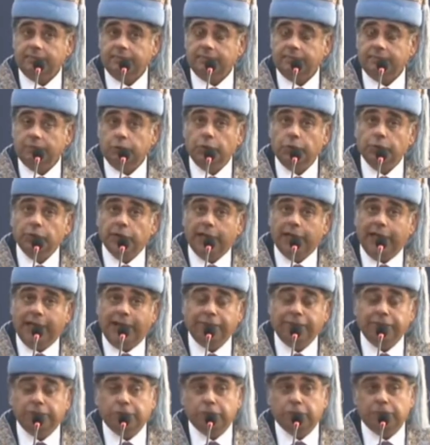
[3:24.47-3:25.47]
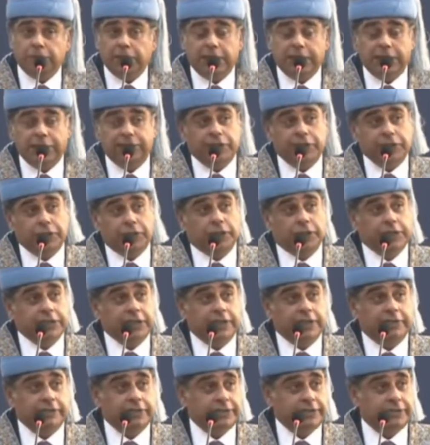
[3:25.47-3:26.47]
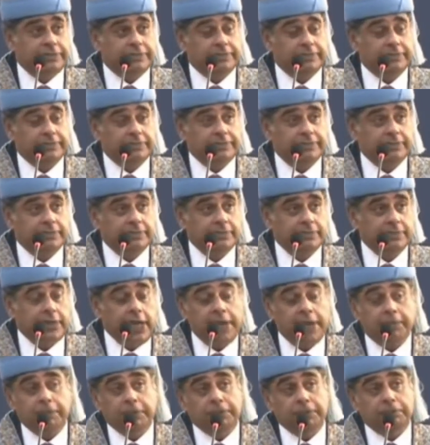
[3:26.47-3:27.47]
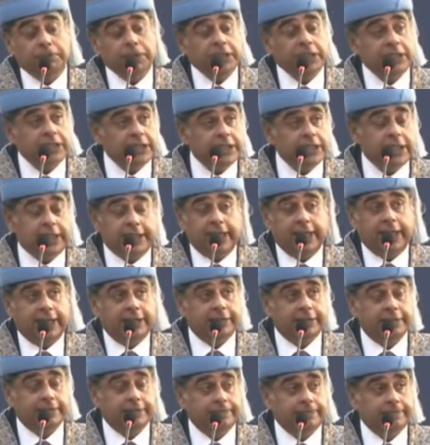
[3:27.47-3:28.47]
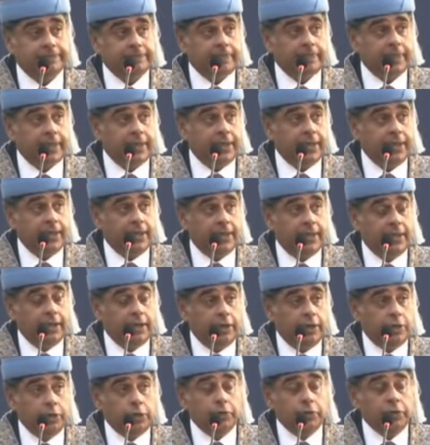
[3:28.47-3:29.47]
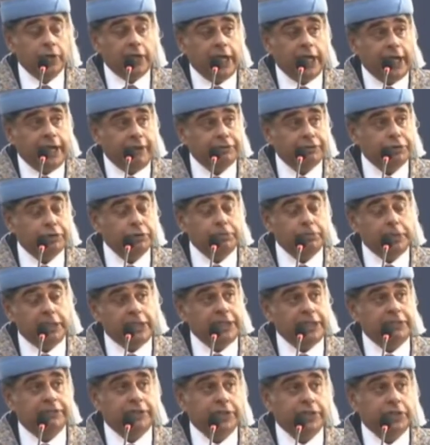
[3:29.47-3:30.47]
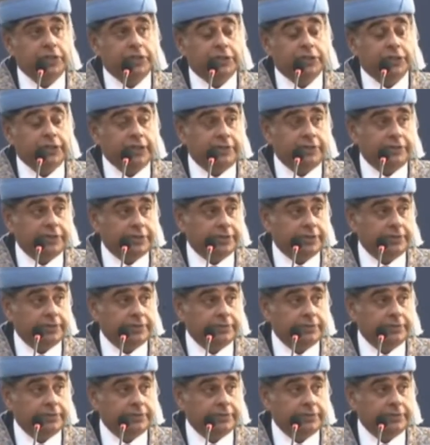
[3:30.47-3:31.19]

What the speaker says: You will have to believe in yourselves. I am repeating again. You will have to believe in yourselves.